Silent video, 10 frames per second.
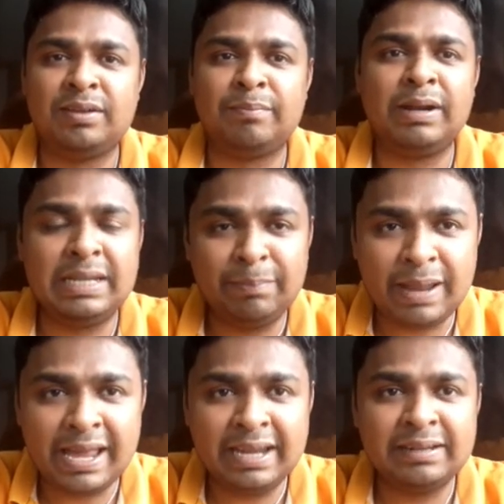
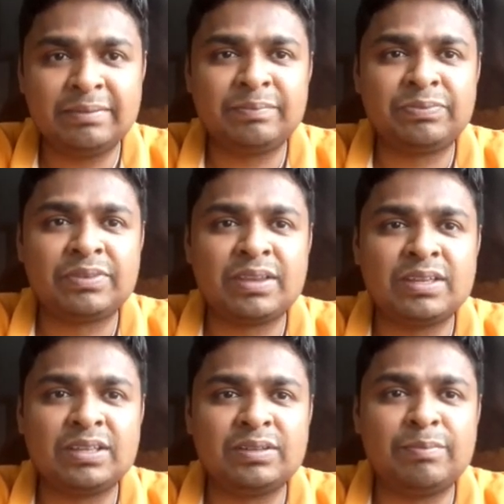Multiply it
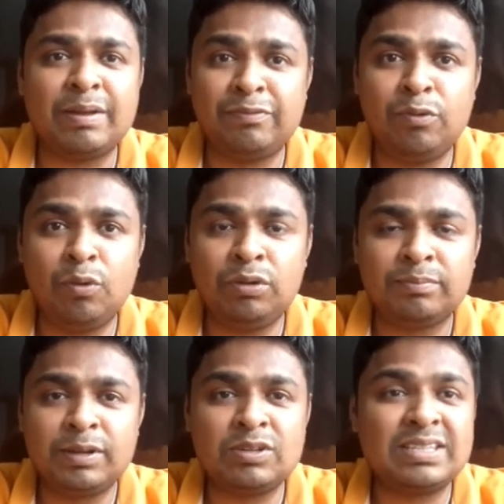by 4
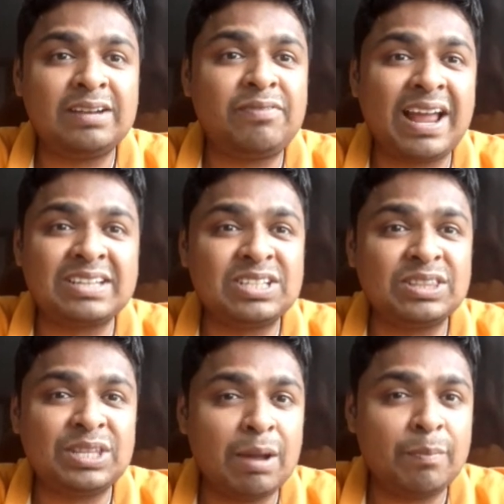because that fraction
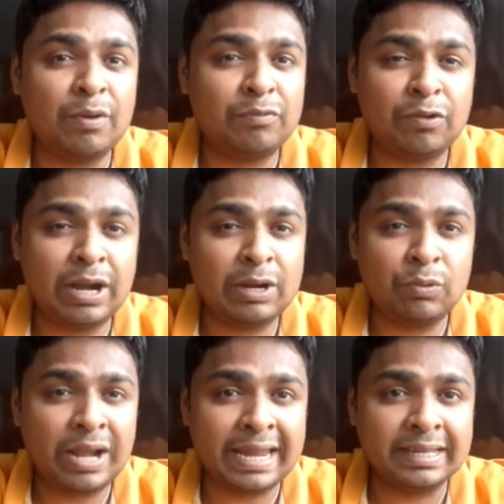3 upon 4 I don't like.